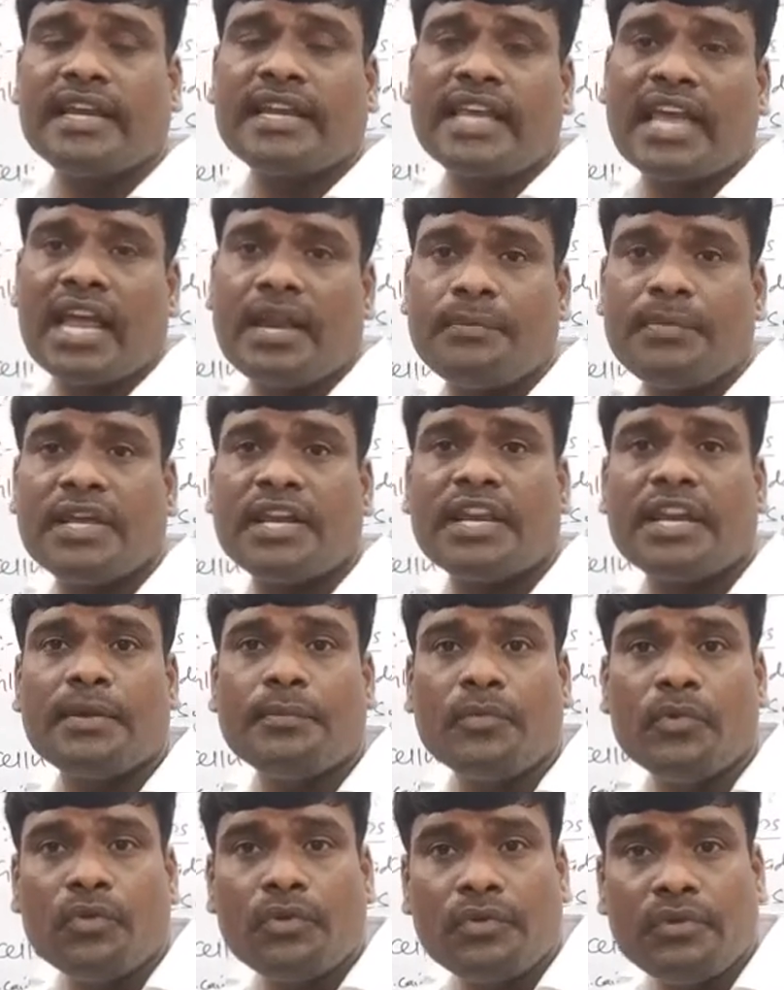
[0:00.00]
It can be
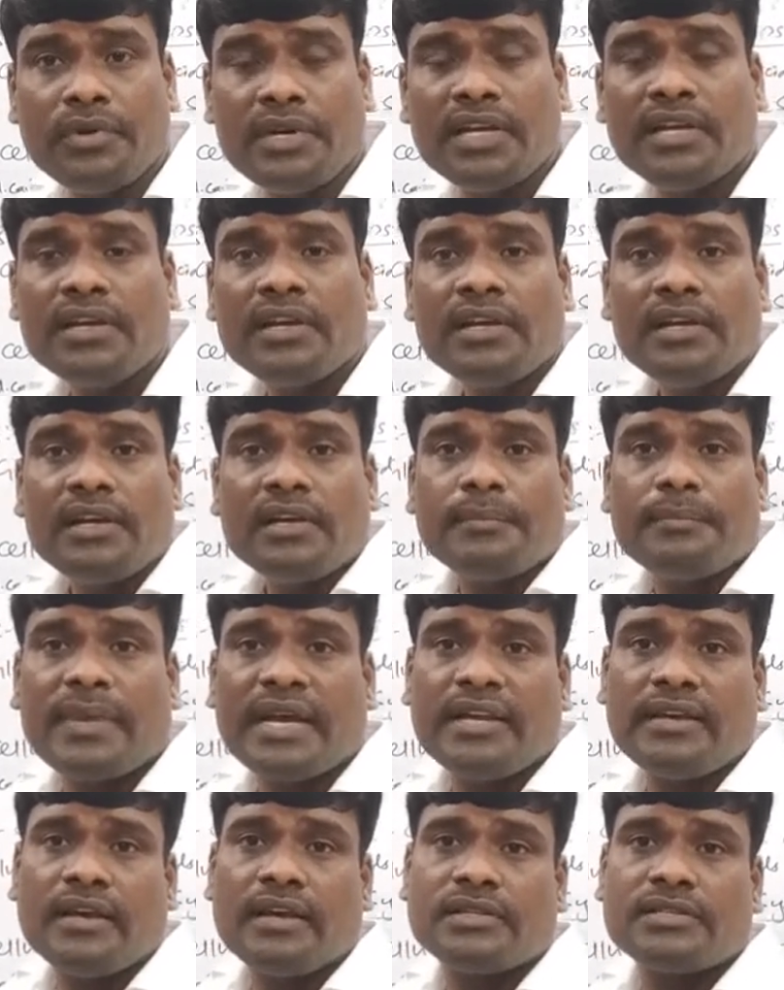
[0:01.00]
removed
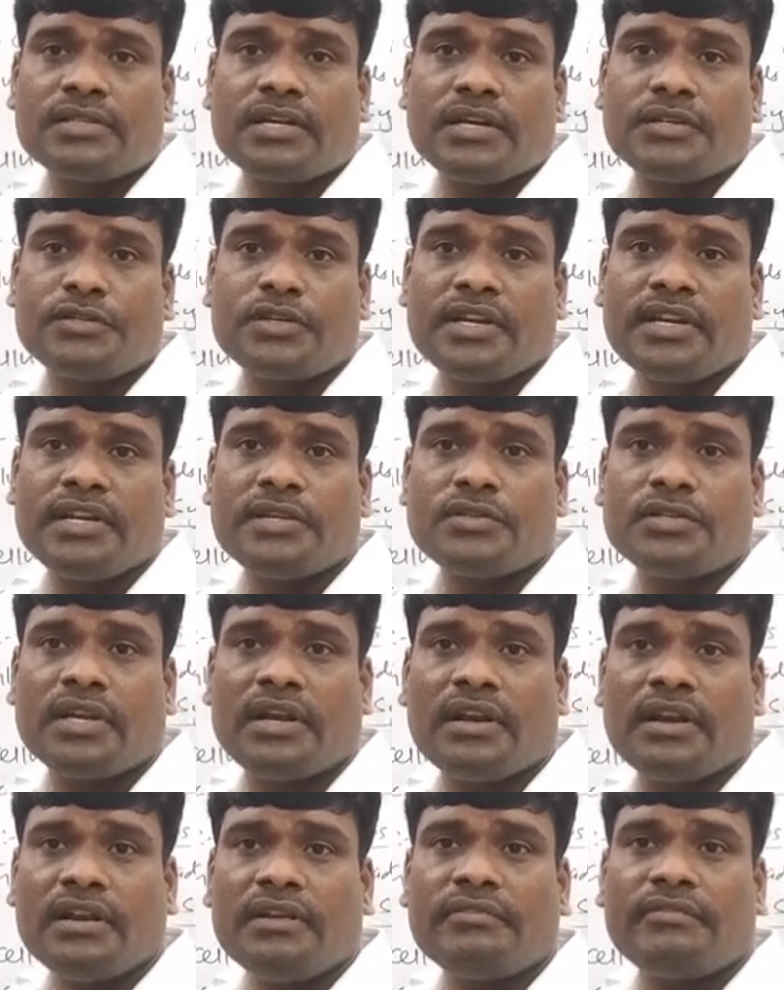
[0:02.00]
by a surgery,
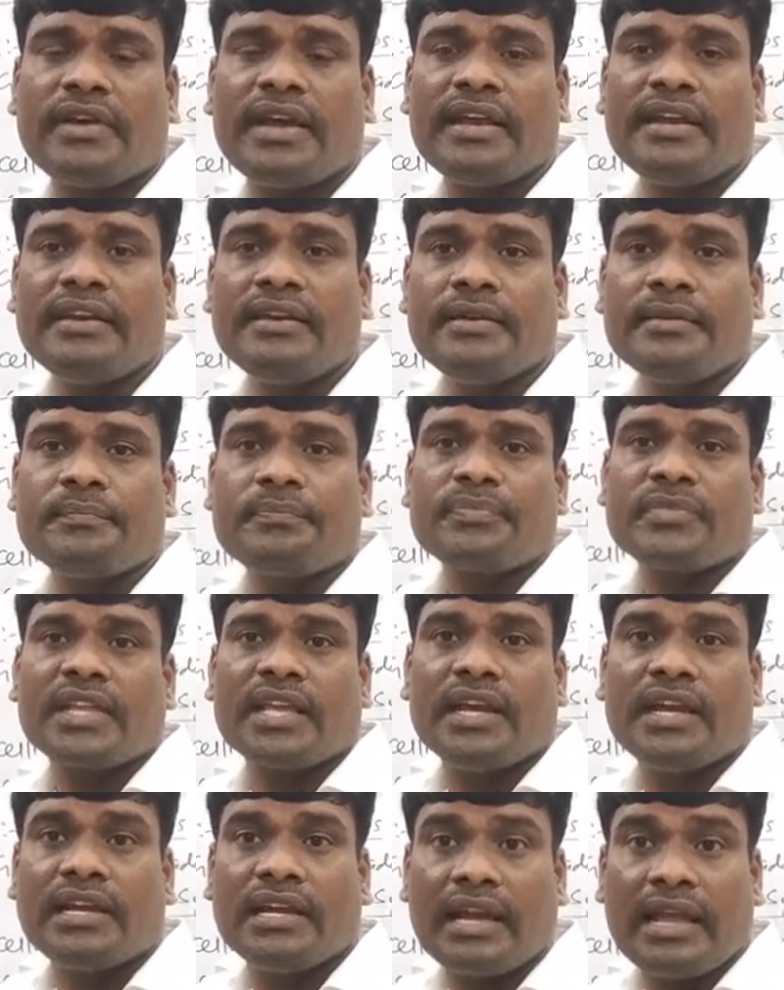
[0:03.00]
children, when
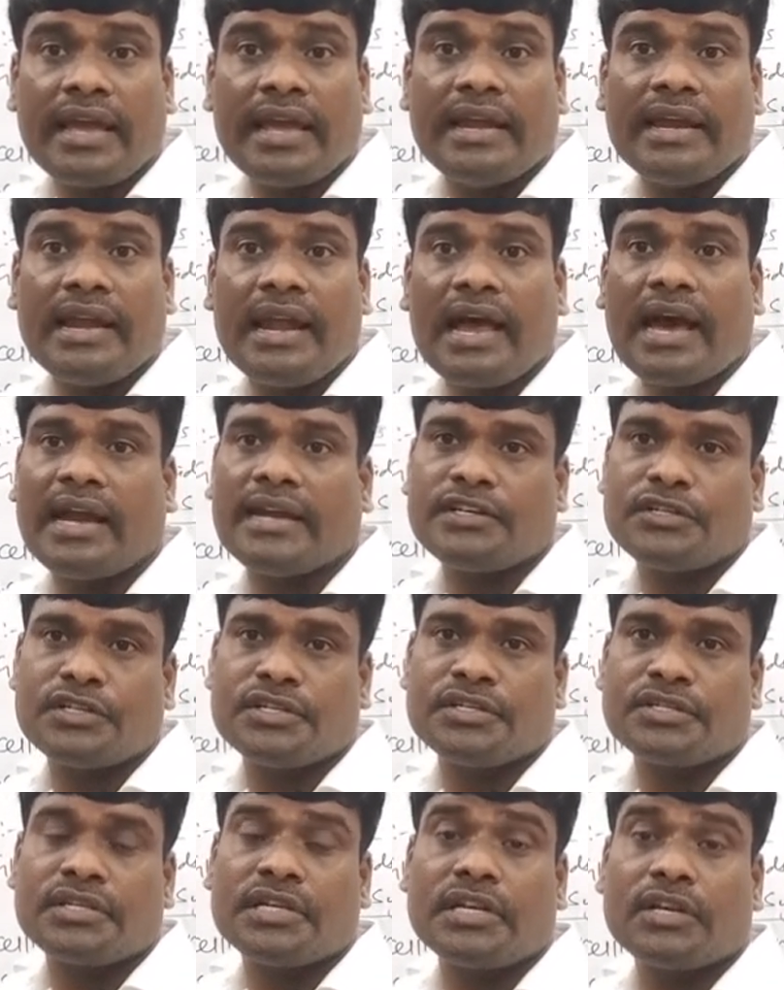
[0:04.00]
it
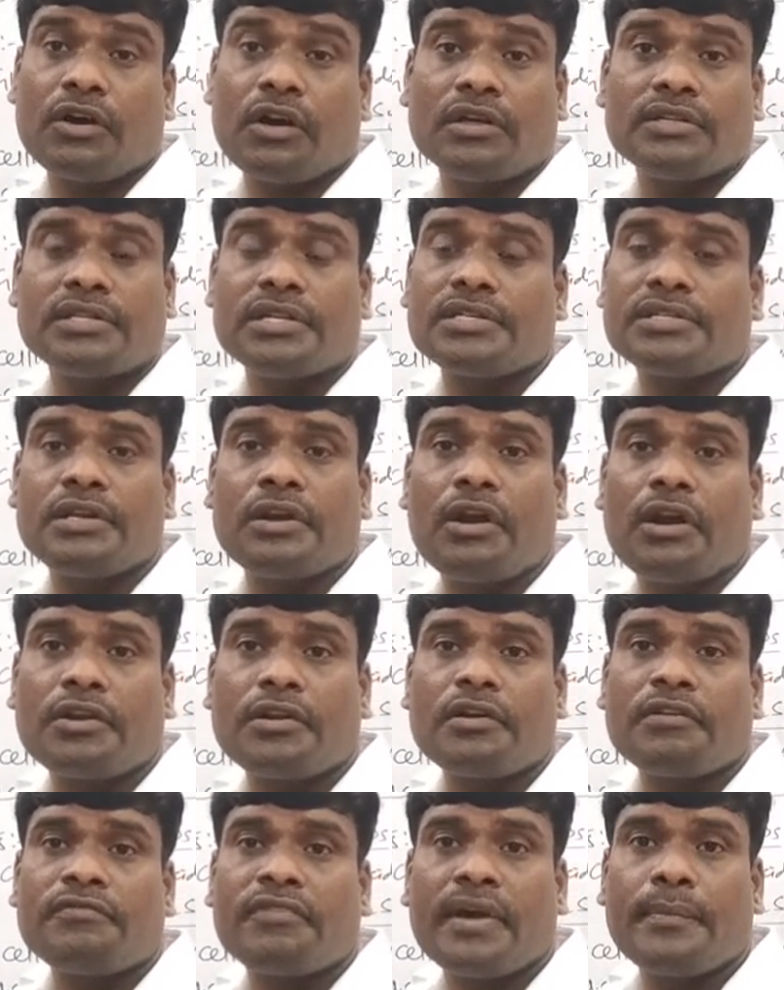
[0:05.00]
enlarges. It causes
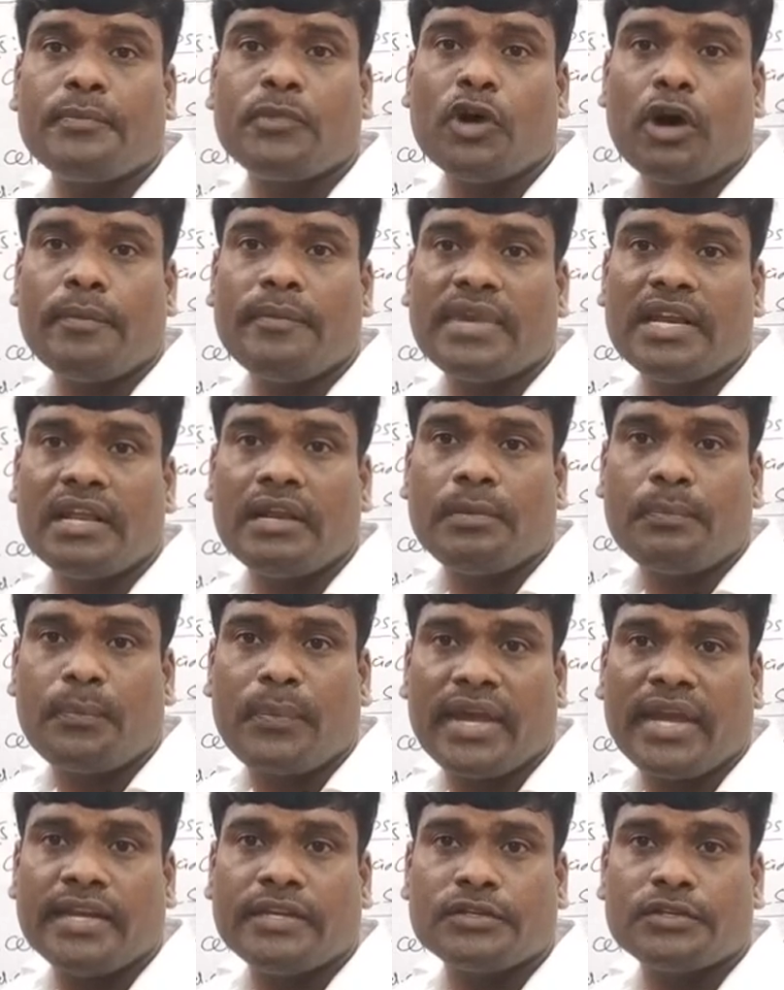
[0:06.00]
lot of abdominal
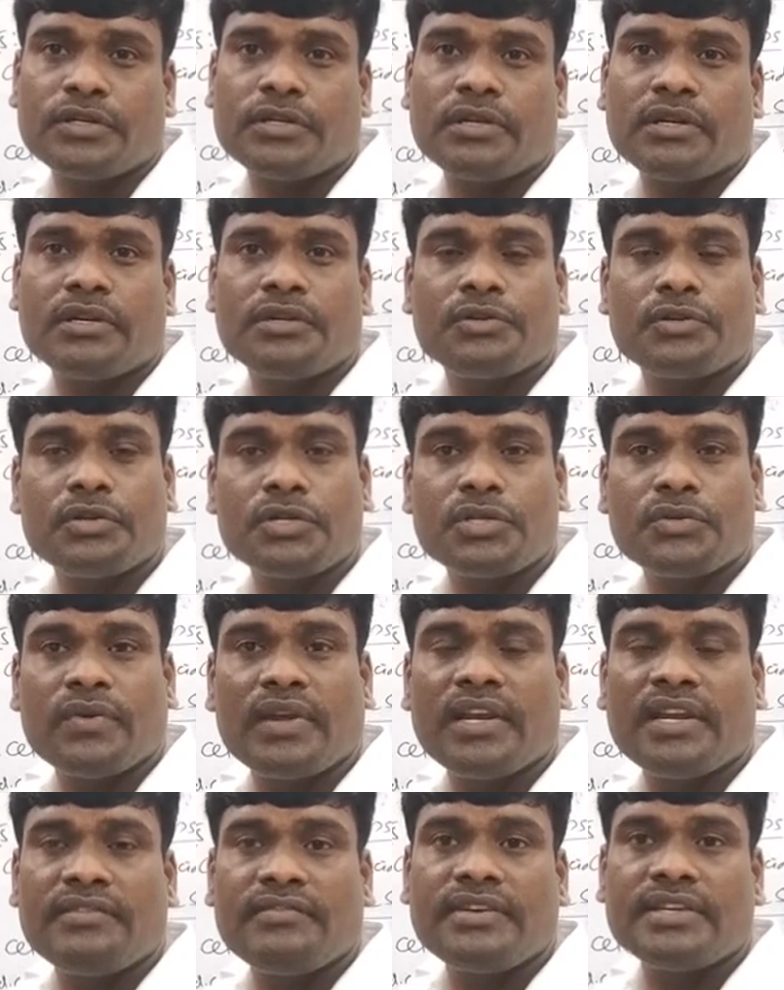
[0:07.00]
pain, children.
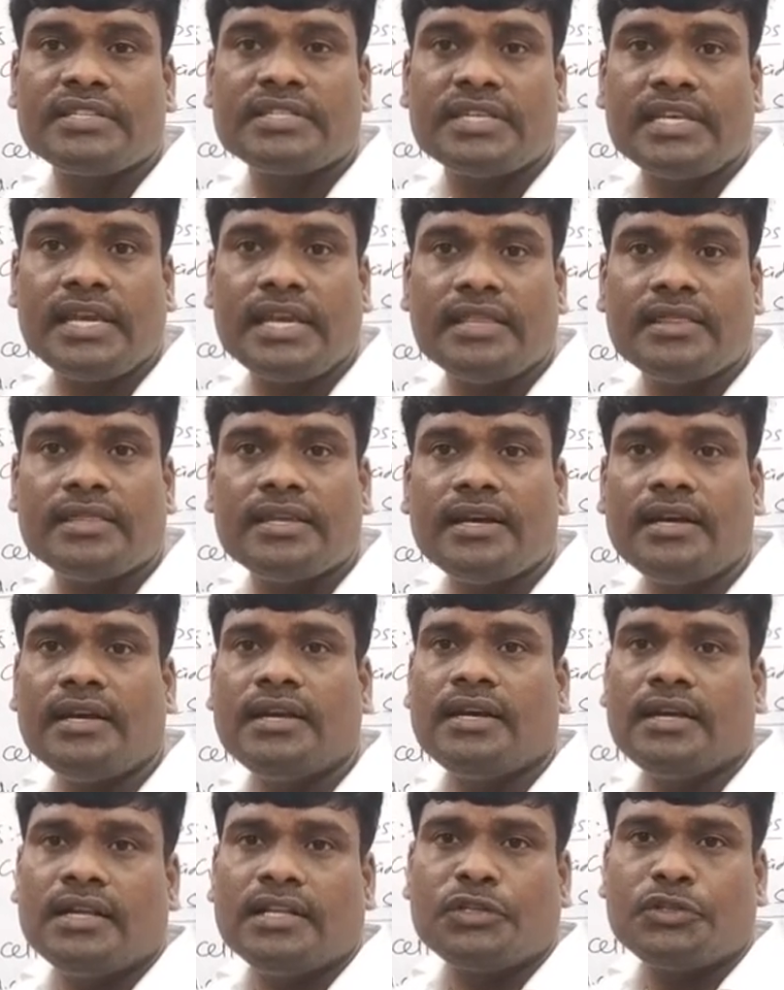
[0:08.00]
Usually we see in the
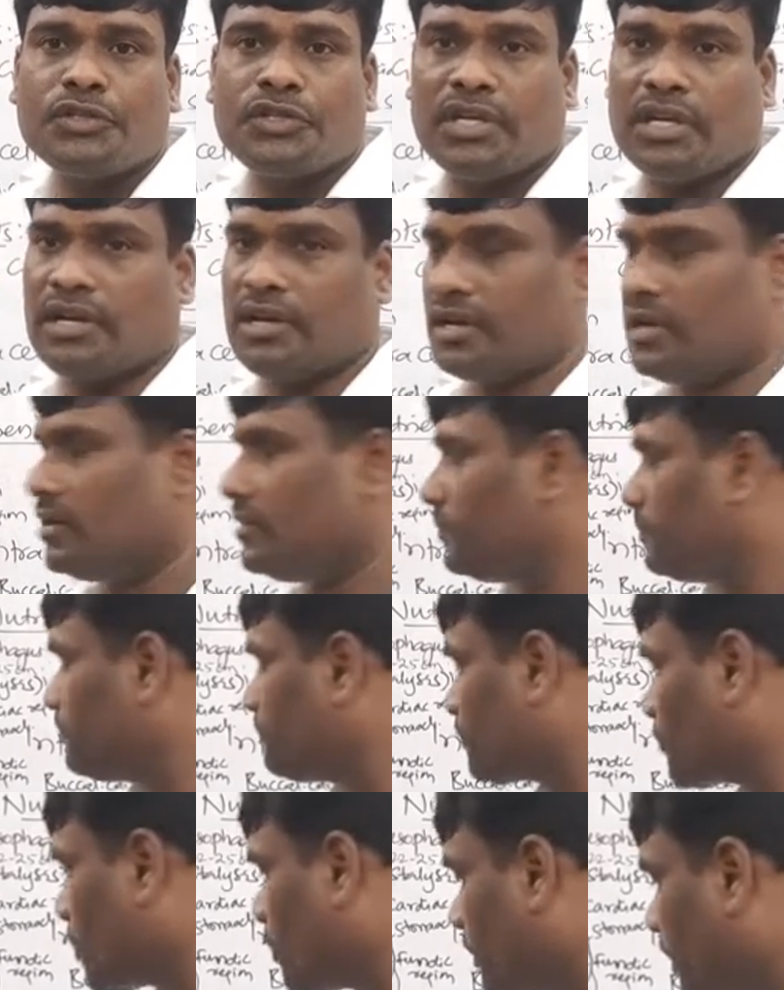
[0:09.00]
children.
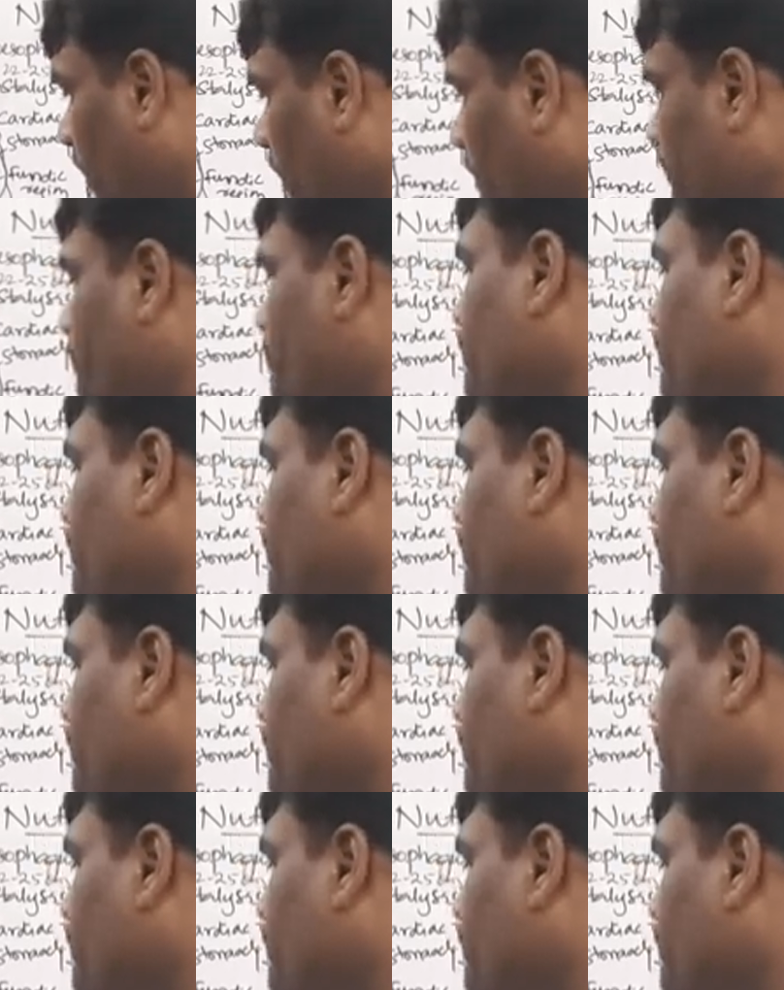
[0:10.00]
Okay,